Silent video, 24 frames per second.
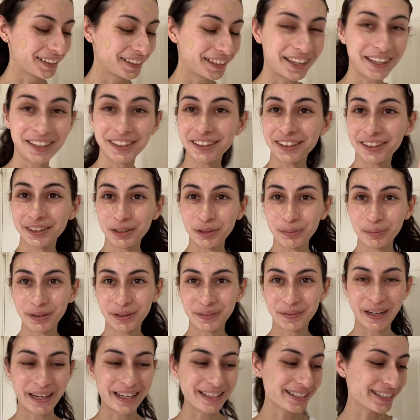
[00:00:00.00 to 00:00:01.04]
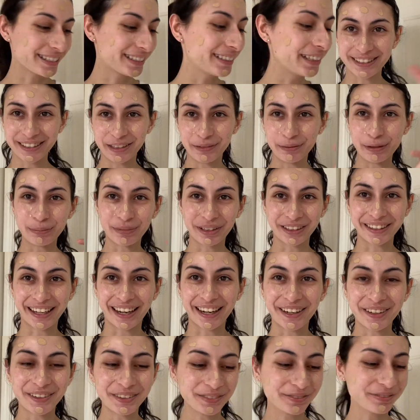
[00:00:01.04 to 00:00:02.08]
I look a little bit crazy. Let me blend that
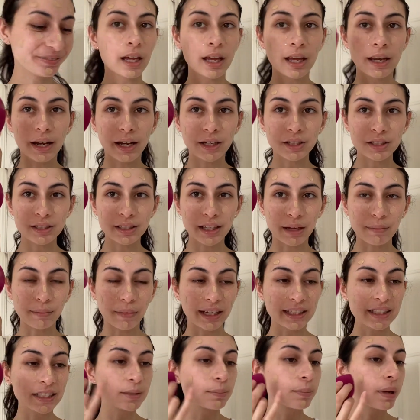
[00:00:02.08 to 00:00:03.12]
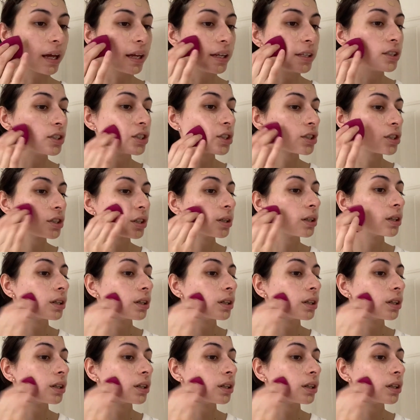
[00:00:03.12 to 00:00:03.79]
out. And I just get my sponge